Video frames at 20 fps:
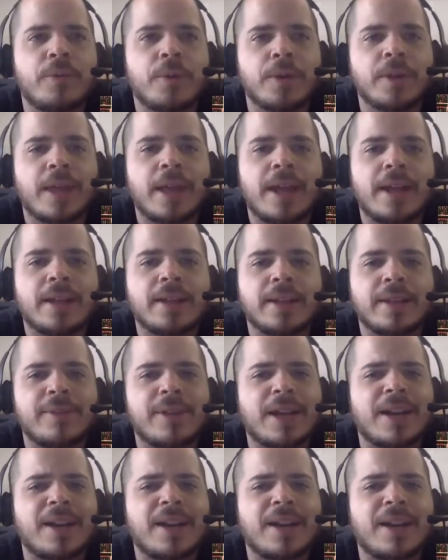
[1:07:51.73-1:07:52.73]
before that. They've
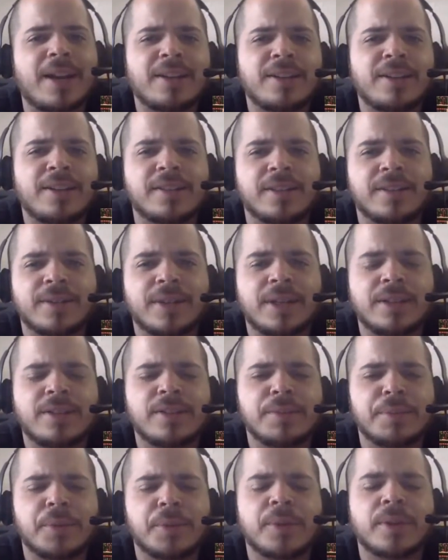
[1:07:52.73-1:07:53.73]
got a lot of good stuff,
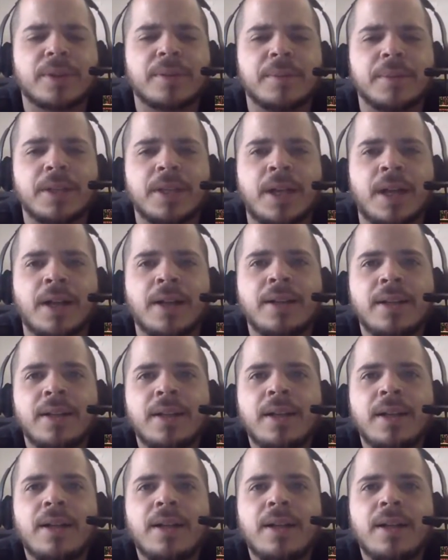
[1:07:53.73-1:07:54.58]
guys. Support them a lot.